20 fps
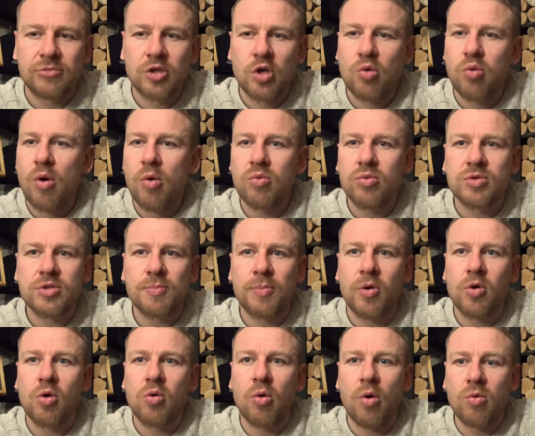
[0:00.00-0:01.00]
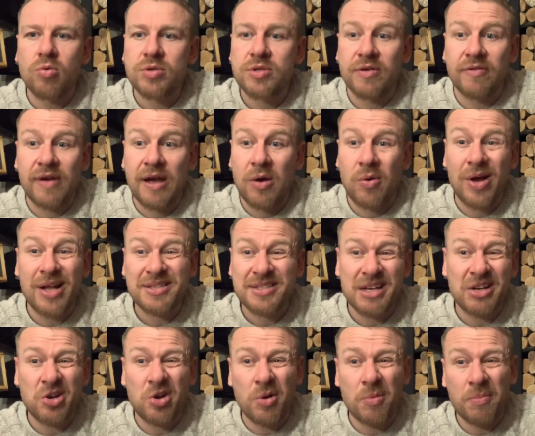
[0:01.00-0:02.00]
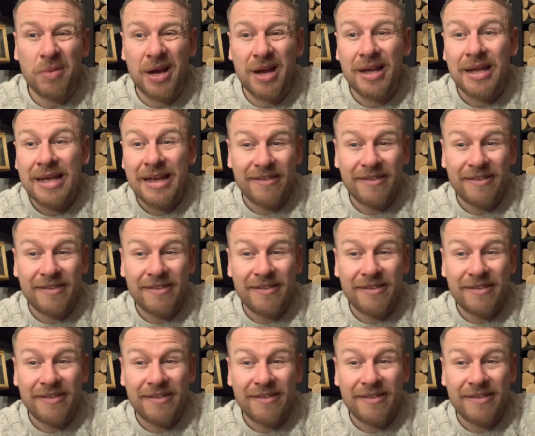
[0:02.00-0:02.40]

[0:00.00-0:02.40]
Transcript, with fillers: quotes upon quotes of how hand-to-hand combat.